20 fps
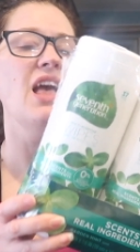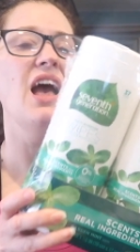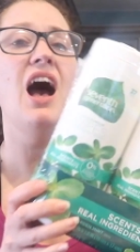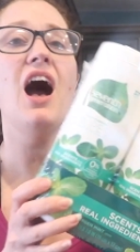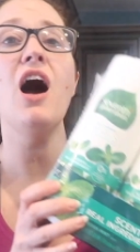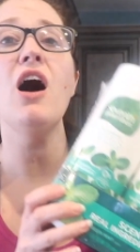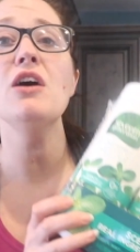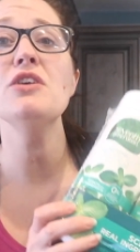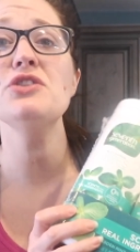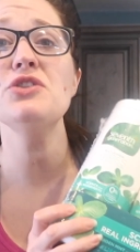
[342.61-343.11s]

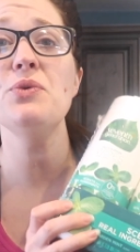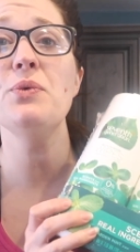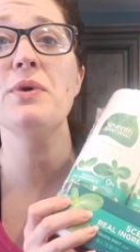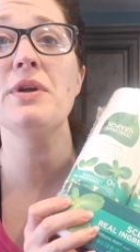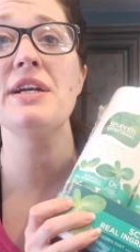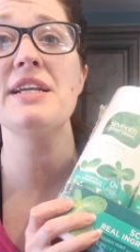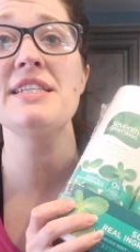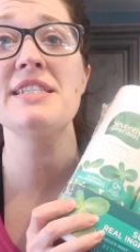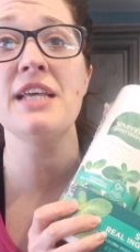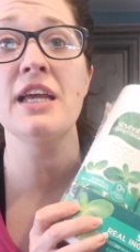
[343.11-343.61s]
I also
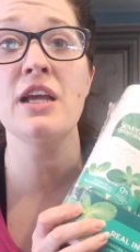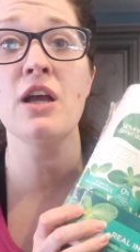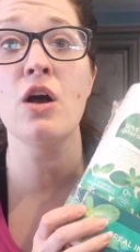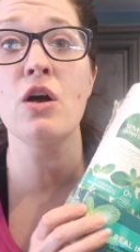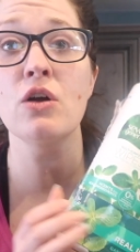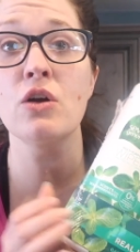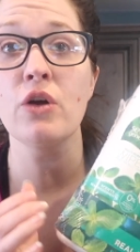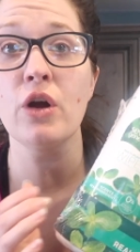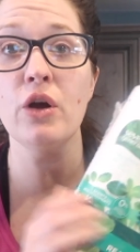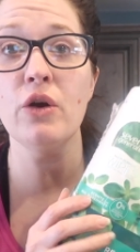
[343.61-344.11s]
wanted to say,
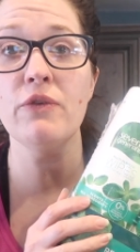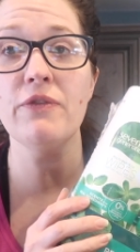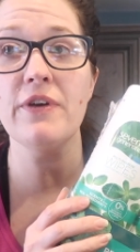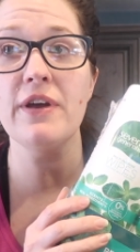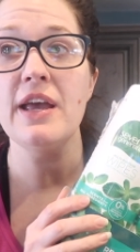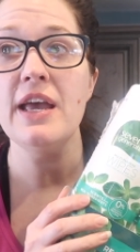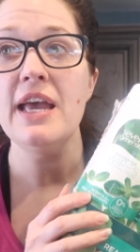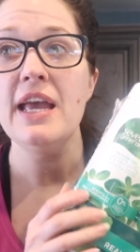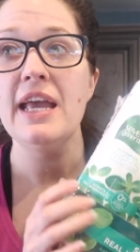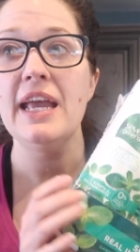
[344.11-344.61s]
y'all, Grove,
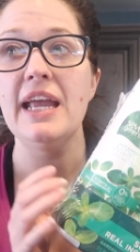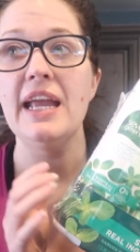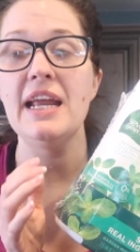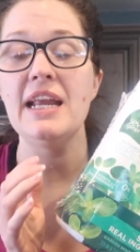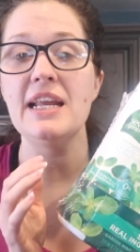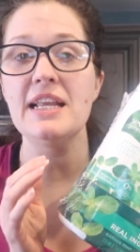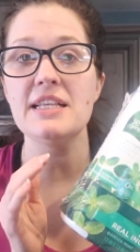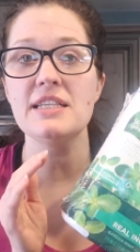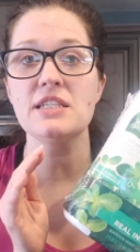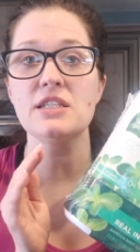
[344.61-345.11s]

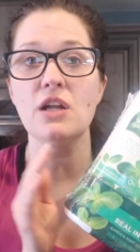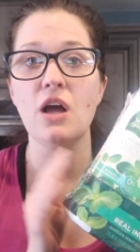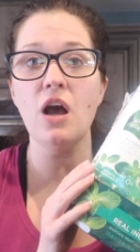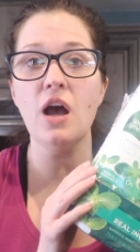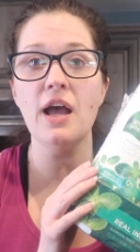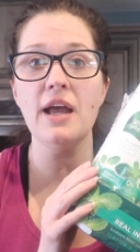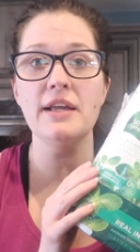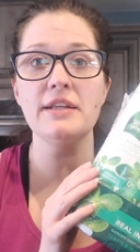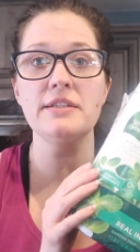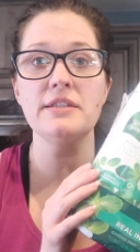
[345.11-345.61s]
it is
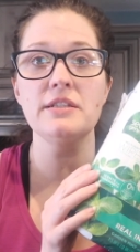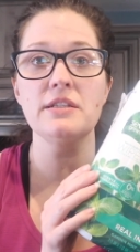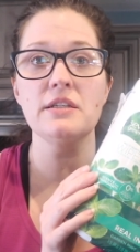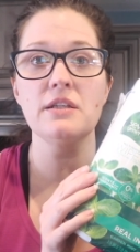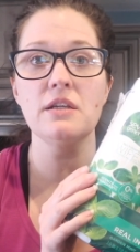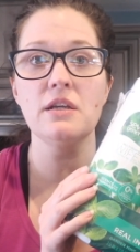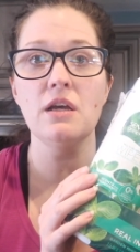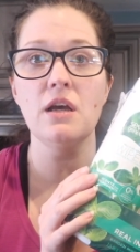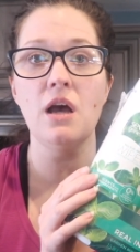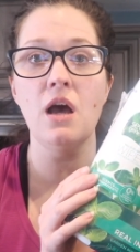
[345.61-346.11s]
not,
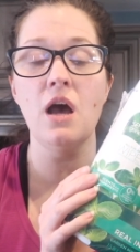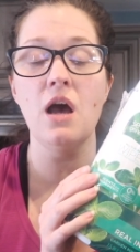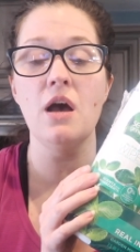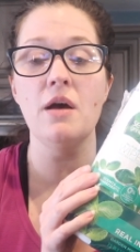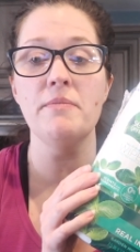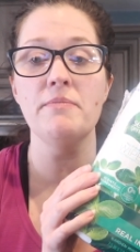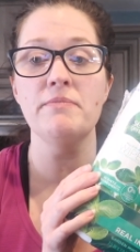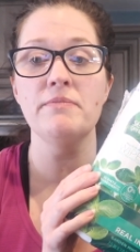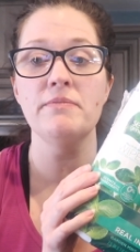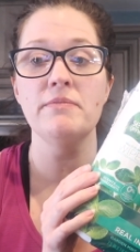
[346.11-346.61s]

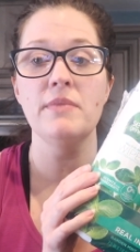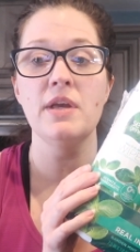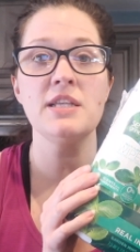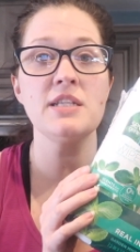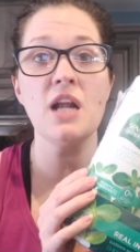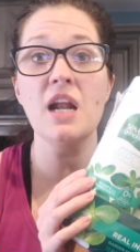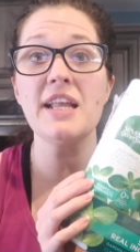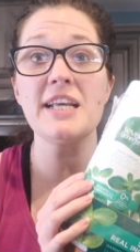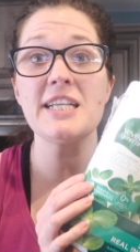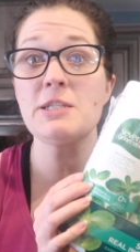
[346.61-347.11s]
um,
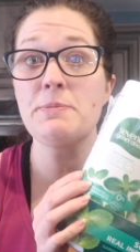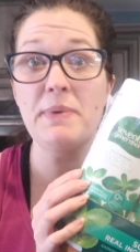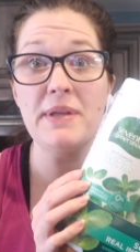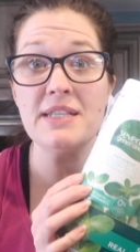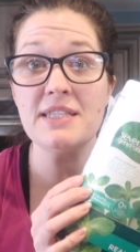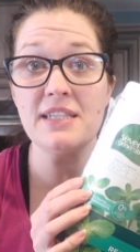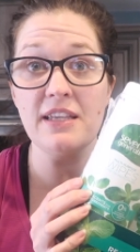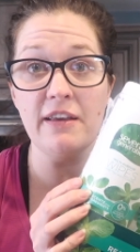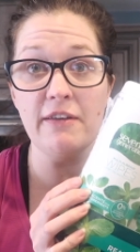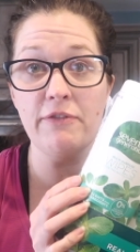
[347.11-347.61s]
it's not
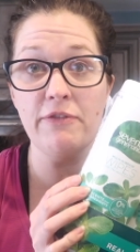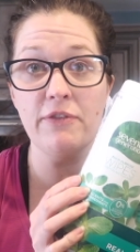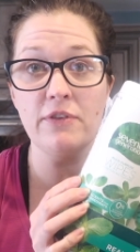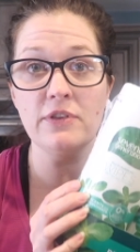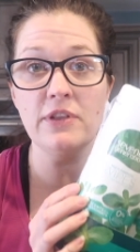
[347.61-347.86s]
expensive.